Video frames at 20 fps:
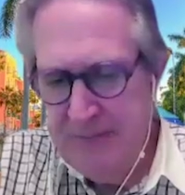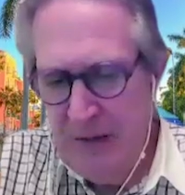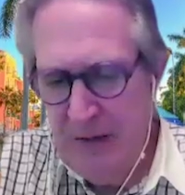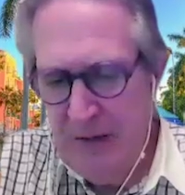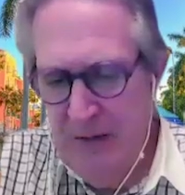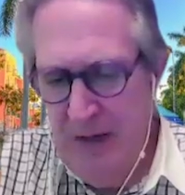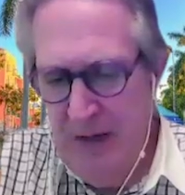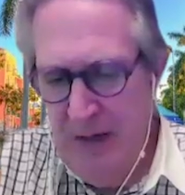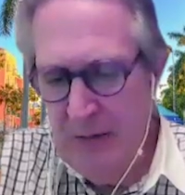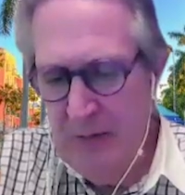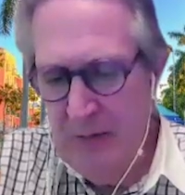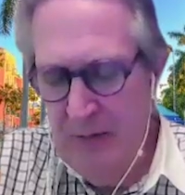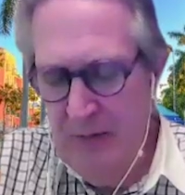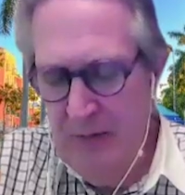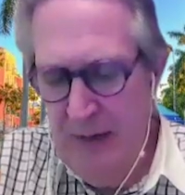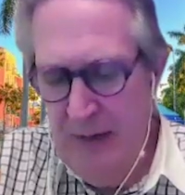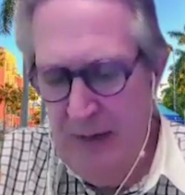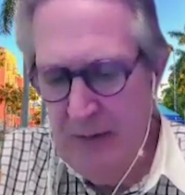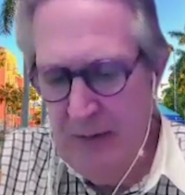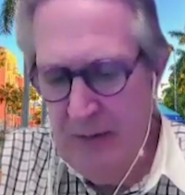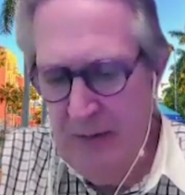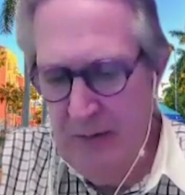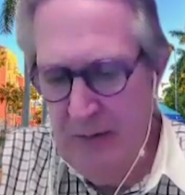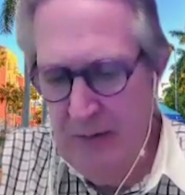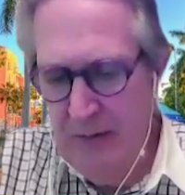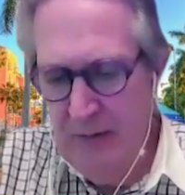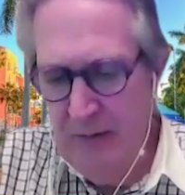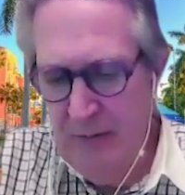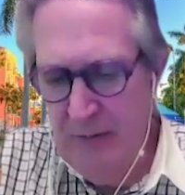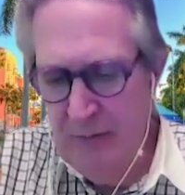that that
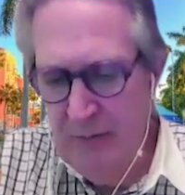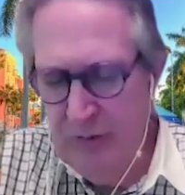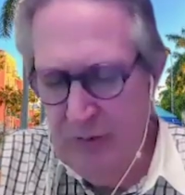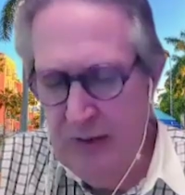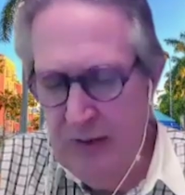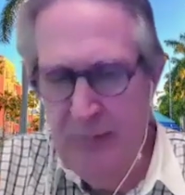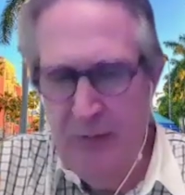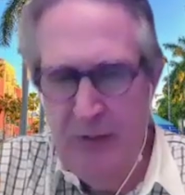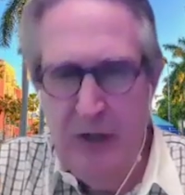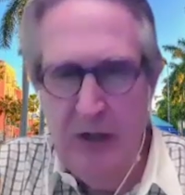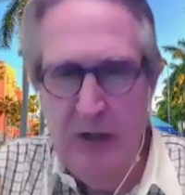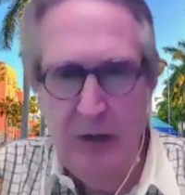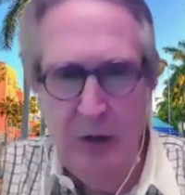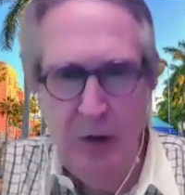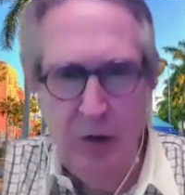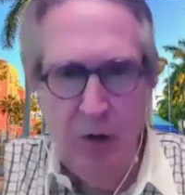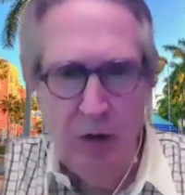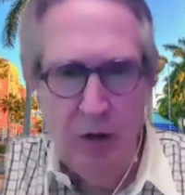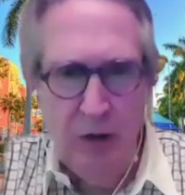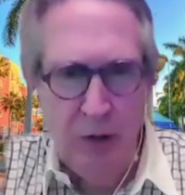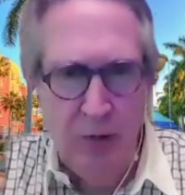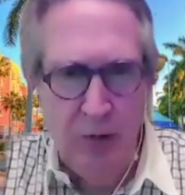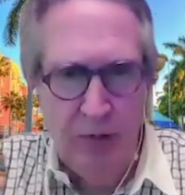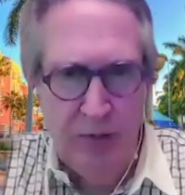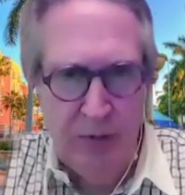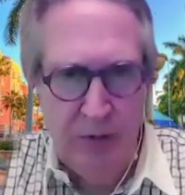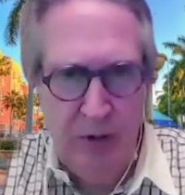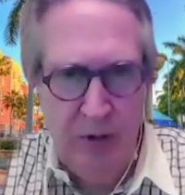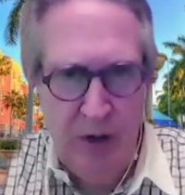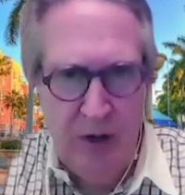preliminary look at what
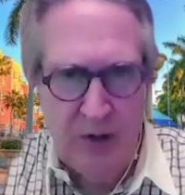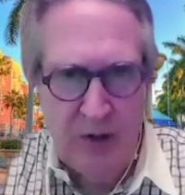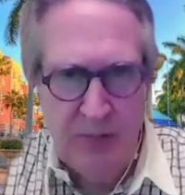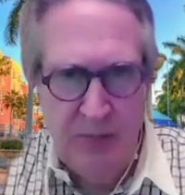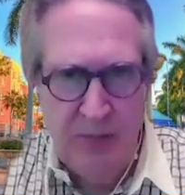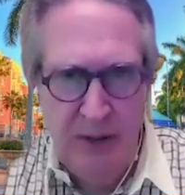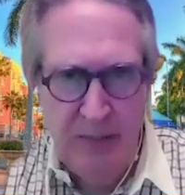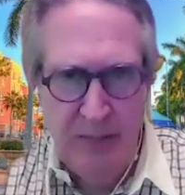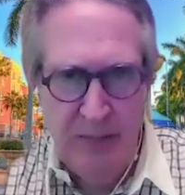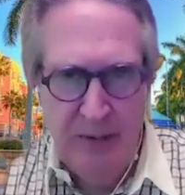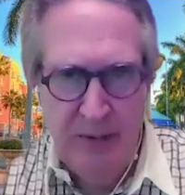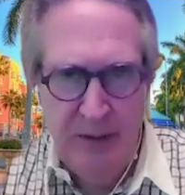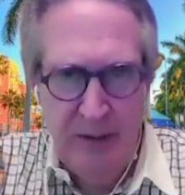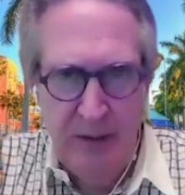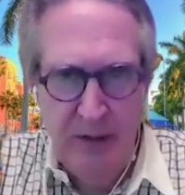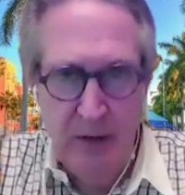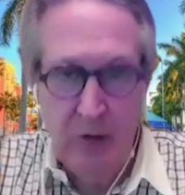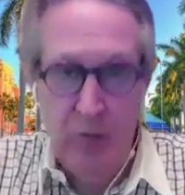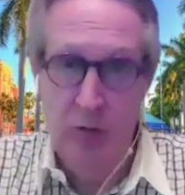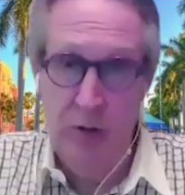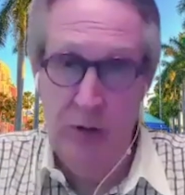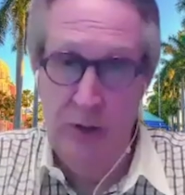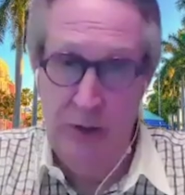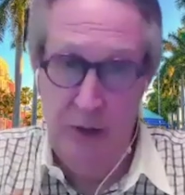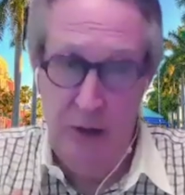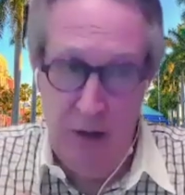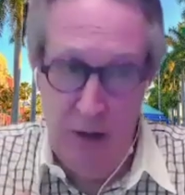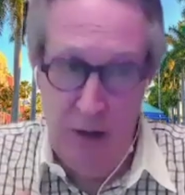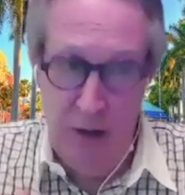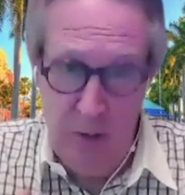the cost might be, according to
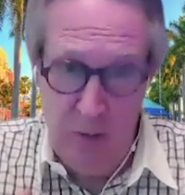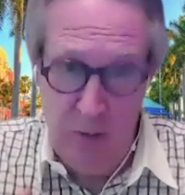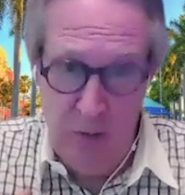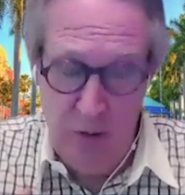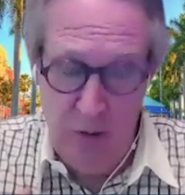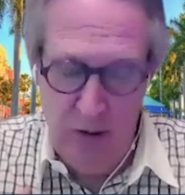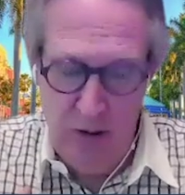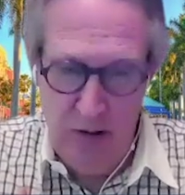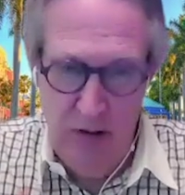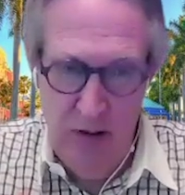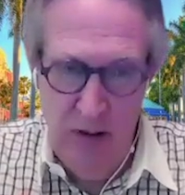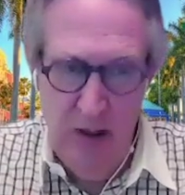our work,